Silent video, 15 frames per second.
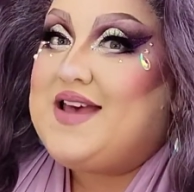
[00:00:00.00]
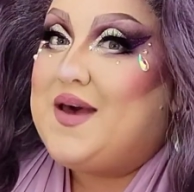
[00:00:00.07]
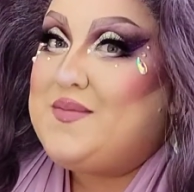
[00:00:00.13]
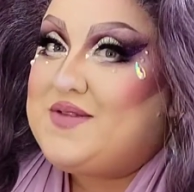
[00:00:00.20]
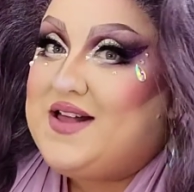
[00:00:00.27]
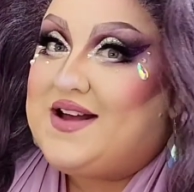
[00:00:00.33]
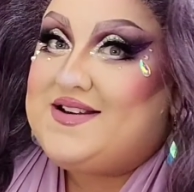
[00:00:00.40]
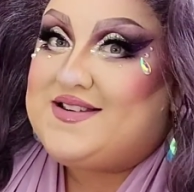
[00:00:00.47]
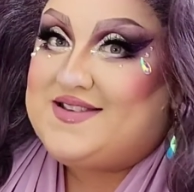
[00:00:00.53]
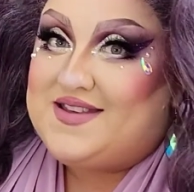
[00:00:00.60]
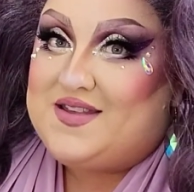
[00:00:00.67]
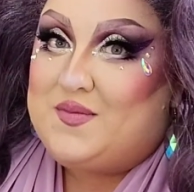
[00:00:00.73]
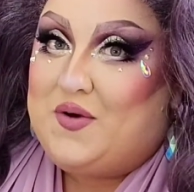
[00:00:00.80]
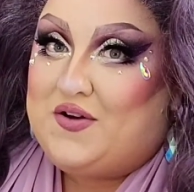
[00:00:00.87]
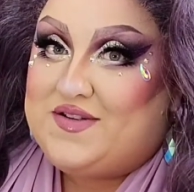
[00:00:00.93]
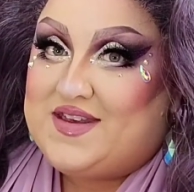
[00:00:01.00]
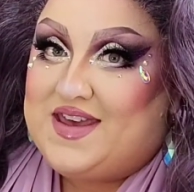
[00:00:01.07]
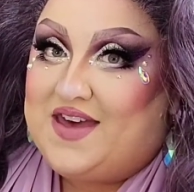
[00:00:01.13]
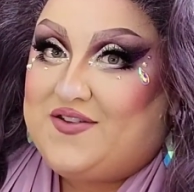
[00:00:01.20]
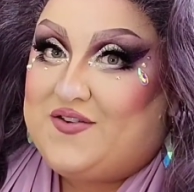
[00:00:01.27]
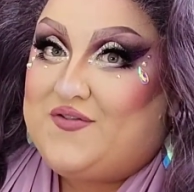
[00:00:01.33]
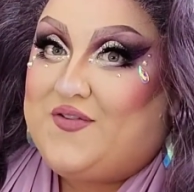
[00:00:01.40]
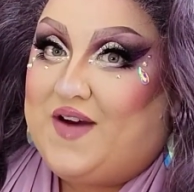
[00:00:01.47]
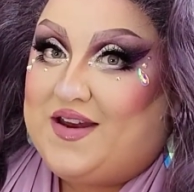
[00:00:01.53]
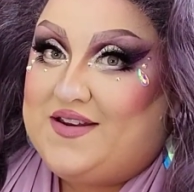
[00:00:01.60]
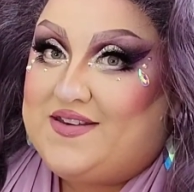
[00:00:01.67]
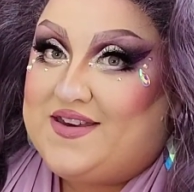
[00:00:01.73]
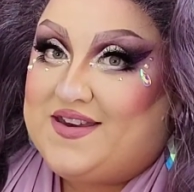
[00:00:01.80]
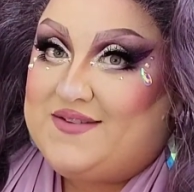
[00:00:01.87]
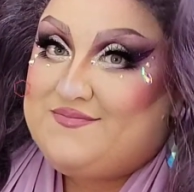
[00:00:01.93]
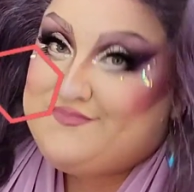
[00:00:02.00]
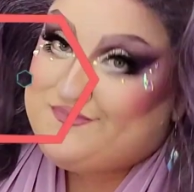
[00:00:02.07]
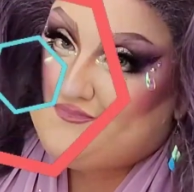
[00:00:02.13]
I'm glad to see them all together, finally.